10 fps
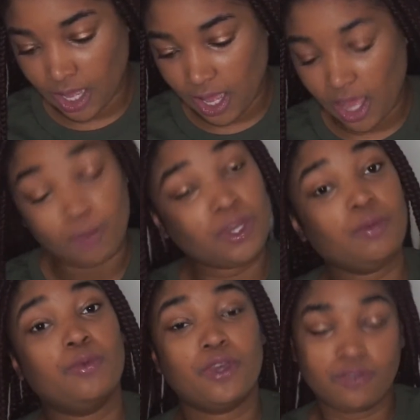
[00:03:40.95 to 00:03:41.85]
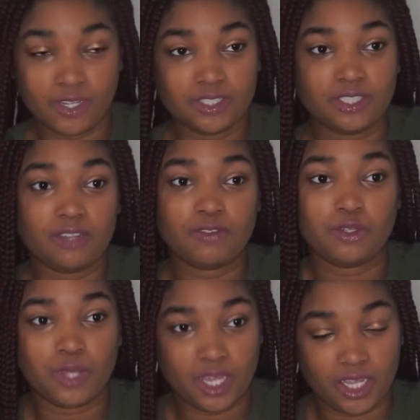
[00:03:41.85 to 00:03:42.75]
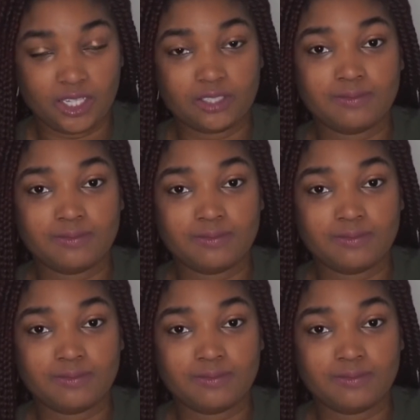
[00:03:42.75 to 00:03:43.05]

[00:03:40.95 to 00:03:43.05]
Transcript: How many boyfriends have you had?